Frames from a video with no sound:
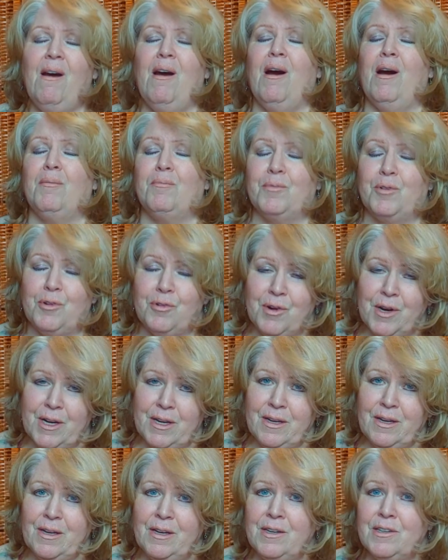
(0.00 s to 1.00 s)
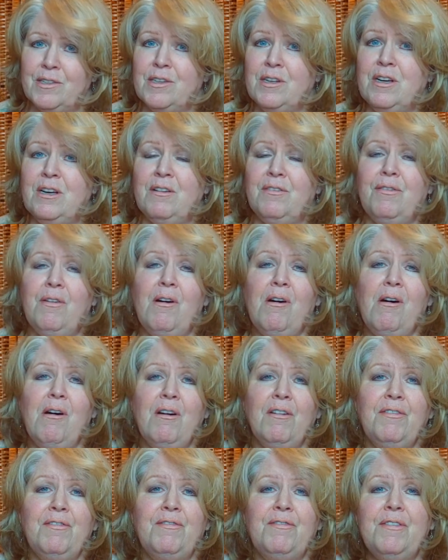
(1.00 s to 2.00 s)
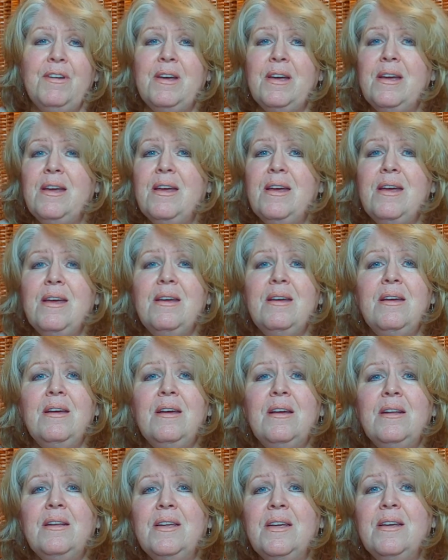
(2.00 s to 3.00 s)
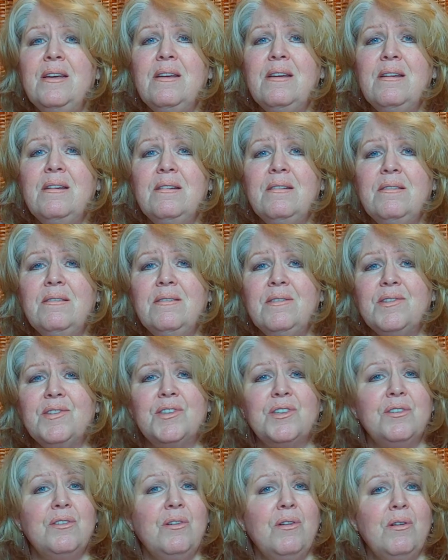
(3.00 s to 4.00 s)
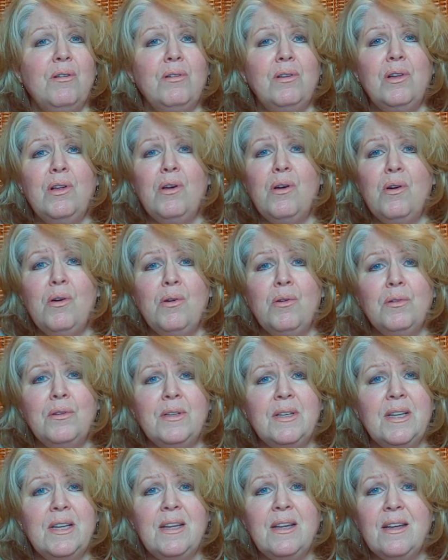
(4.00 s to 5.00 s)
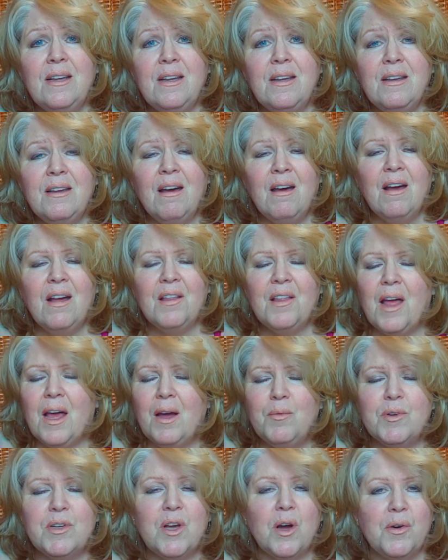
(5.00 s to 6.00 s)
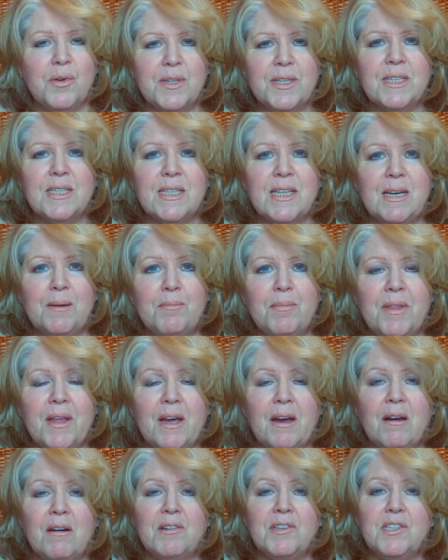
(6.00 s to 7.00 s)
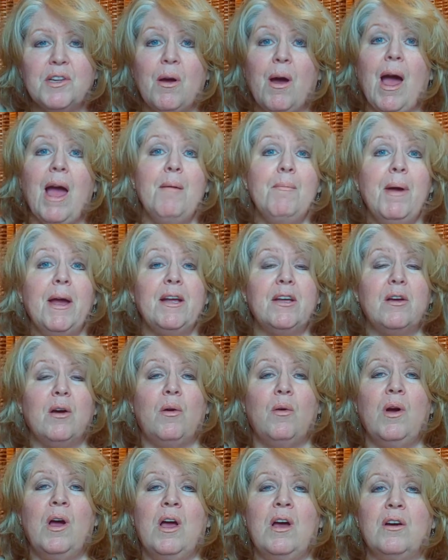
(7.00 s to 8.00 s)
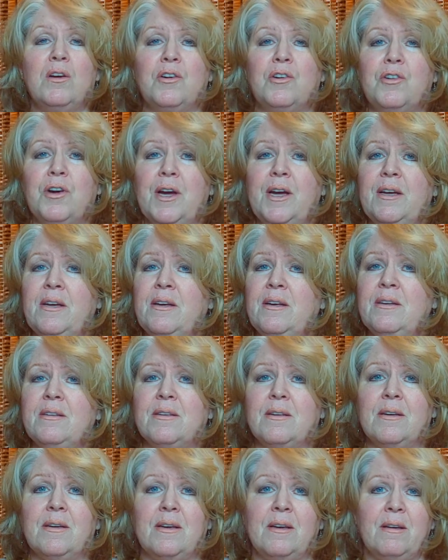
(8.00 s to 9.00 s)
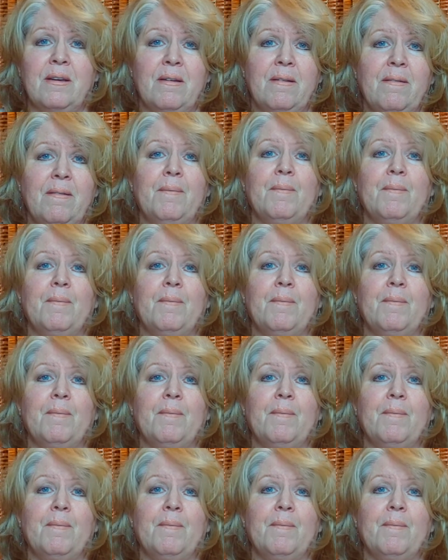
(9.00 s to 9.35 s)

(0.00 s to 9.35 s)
I'm crazy for feeling so lonely. I would go to sleep there. So I might go crazy.